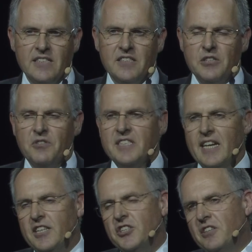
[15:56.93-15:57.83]
So
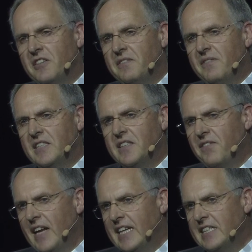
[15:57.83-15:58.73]
without
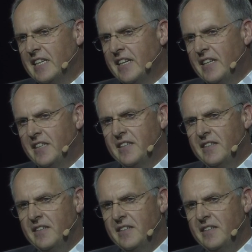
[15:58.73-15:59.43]
further ado,